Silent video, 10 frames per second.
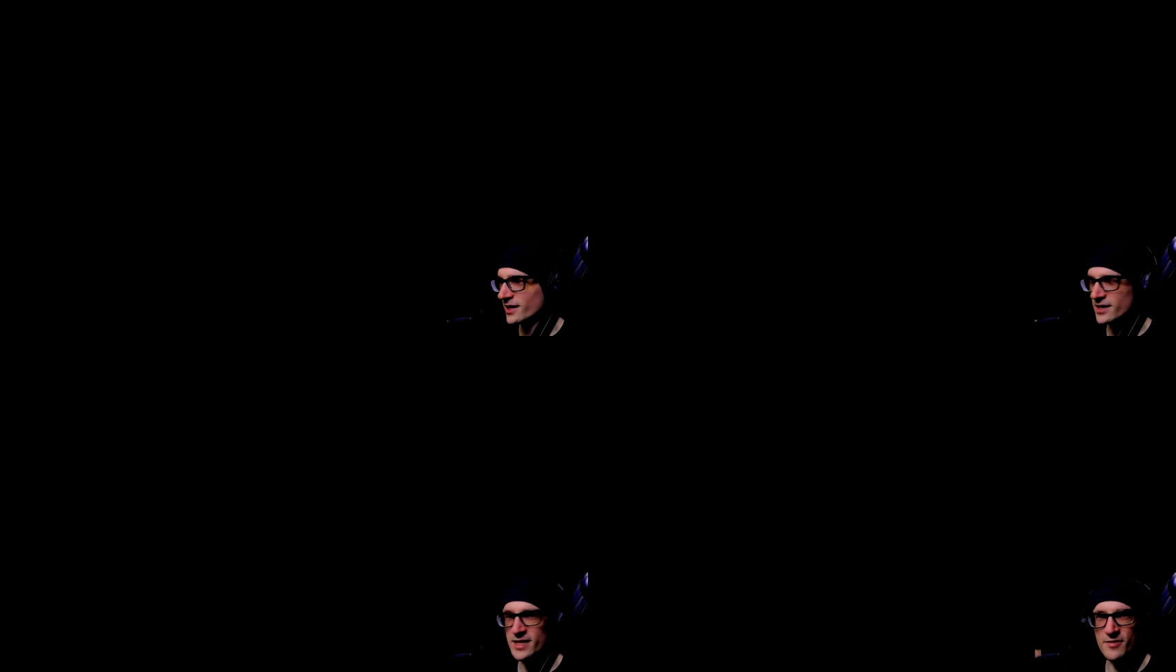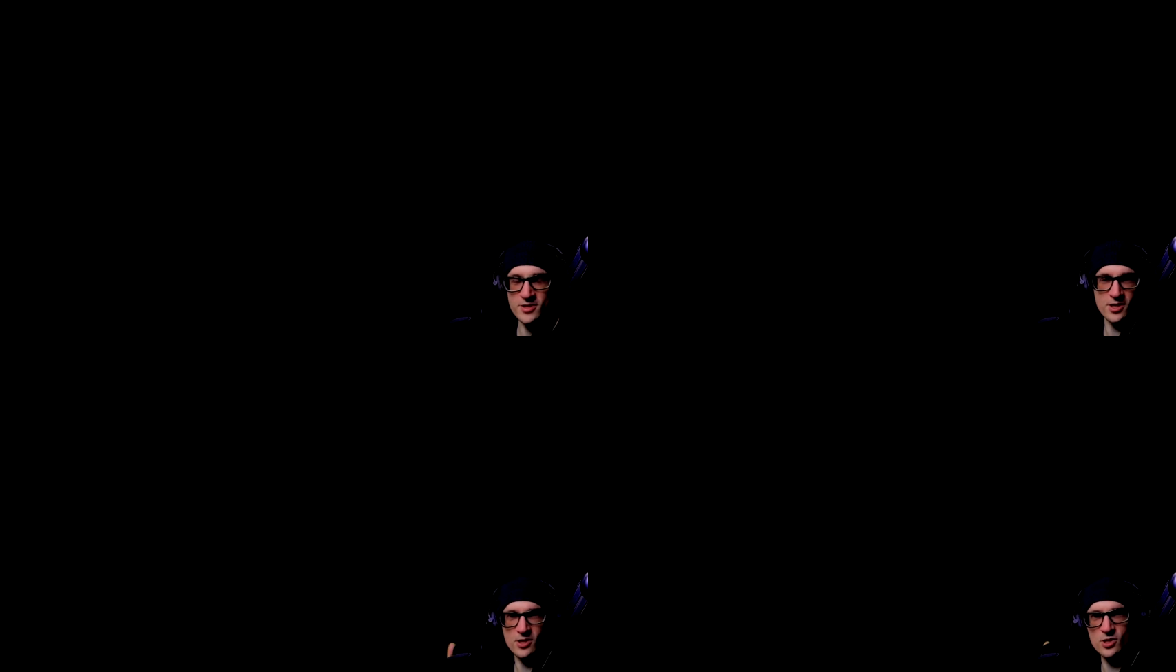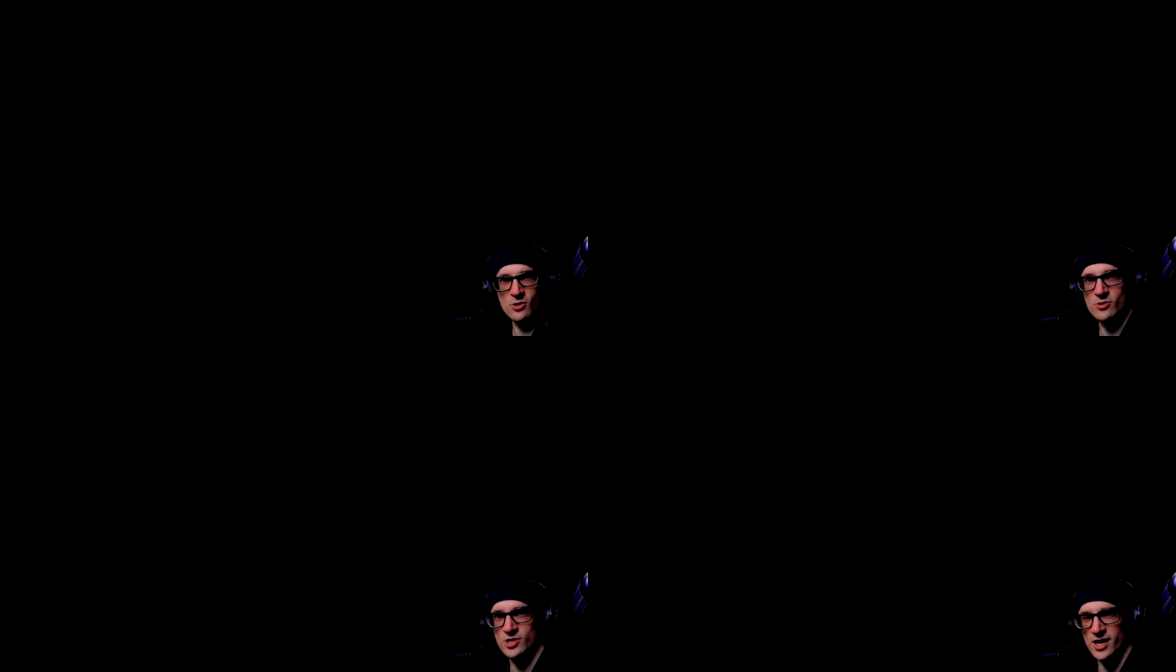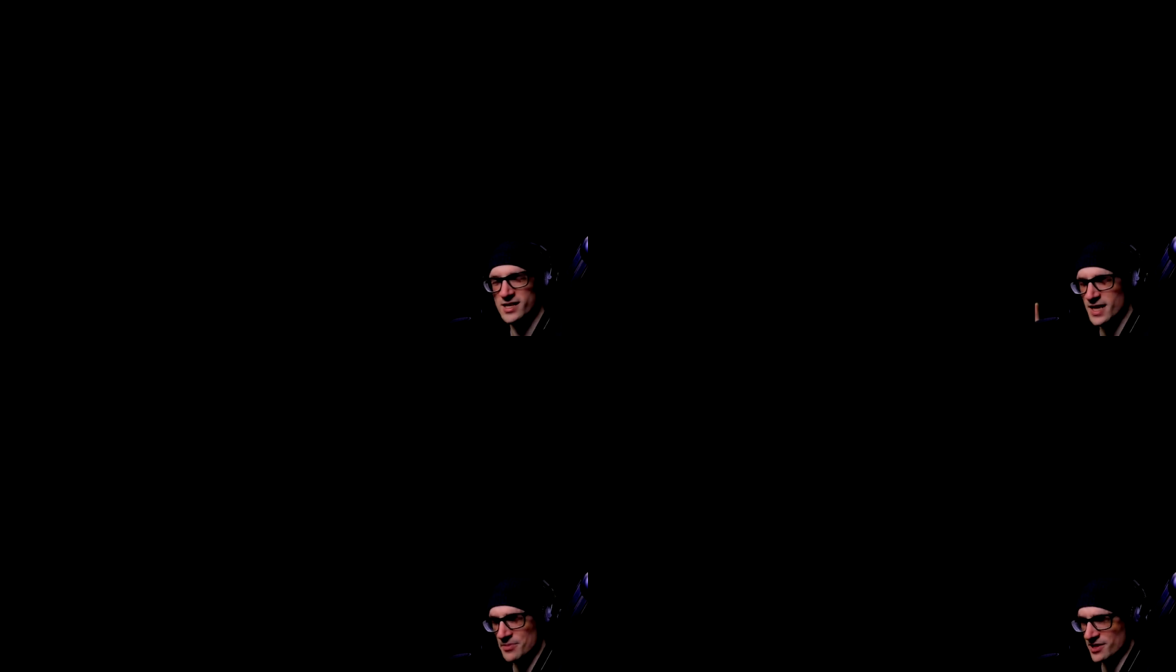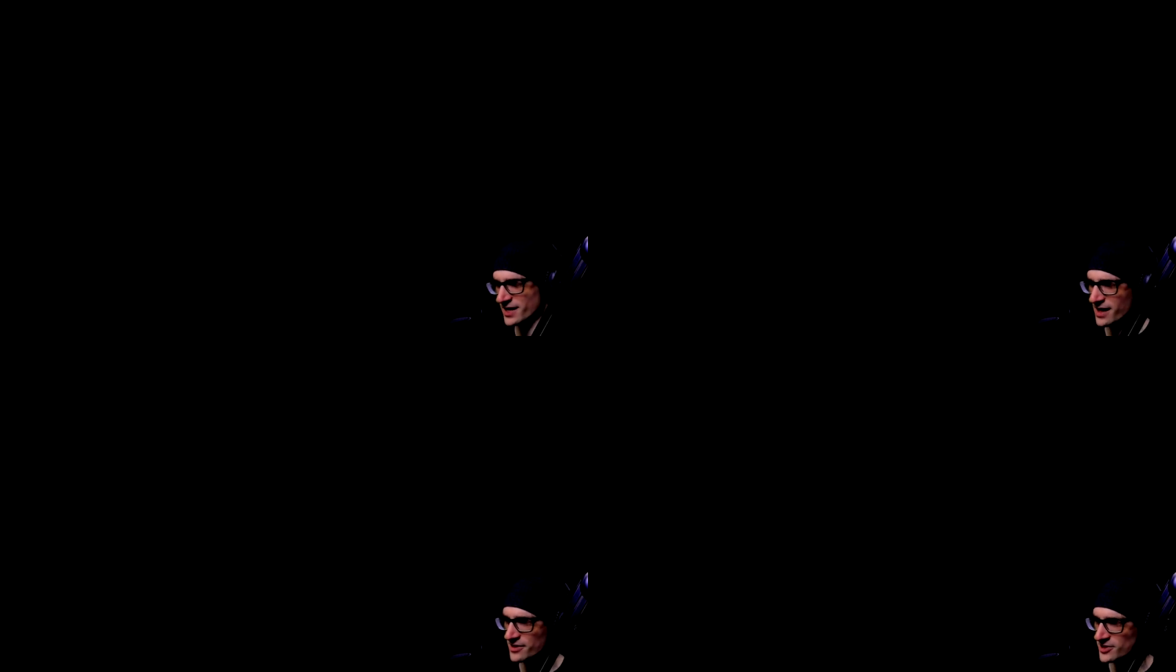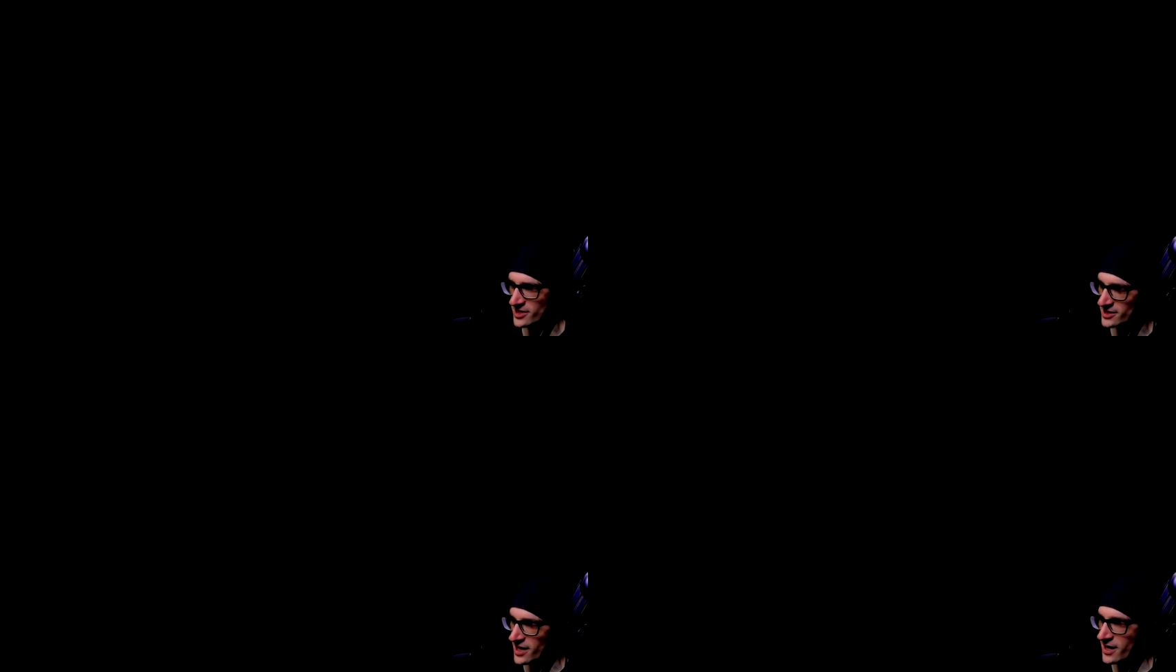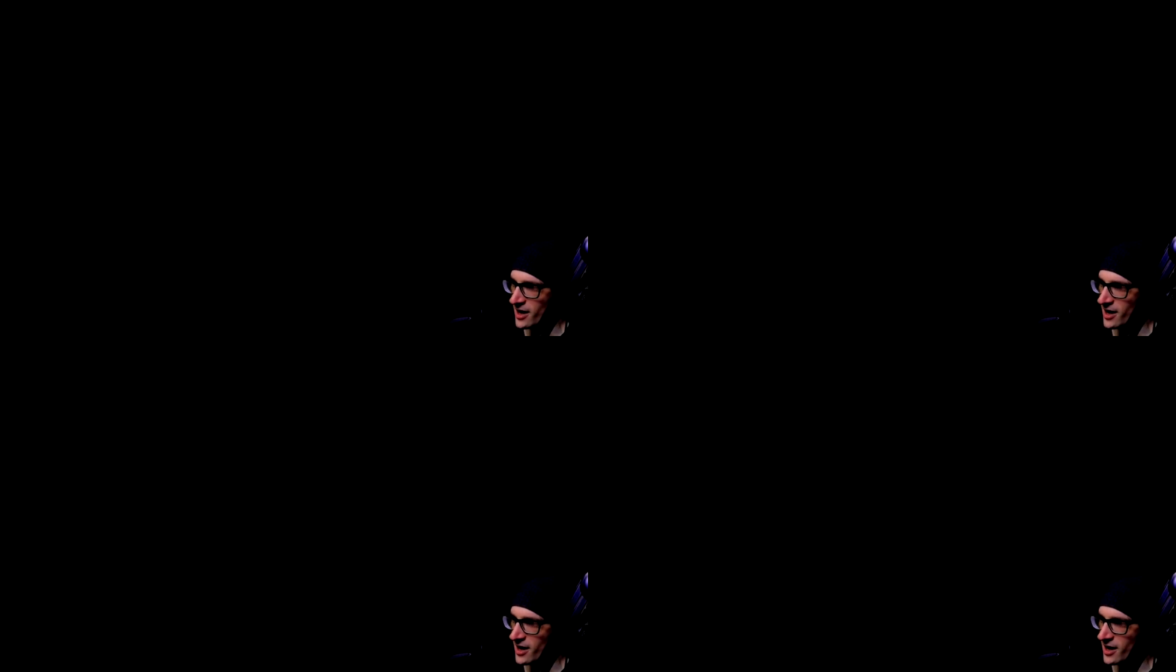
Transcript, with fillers: and give us a huge in-depth analysis